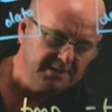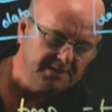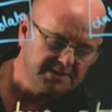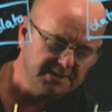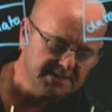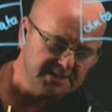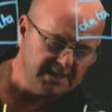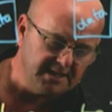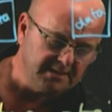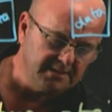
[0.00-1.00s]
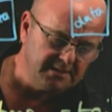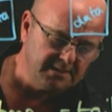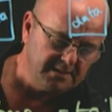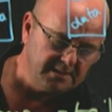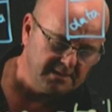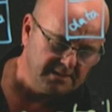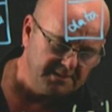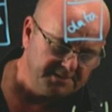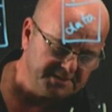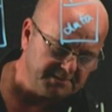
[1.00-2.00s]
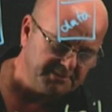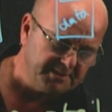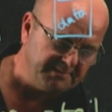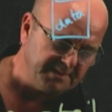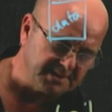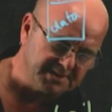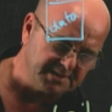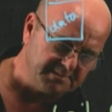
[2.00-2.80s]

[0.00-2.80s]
to tail dot previous.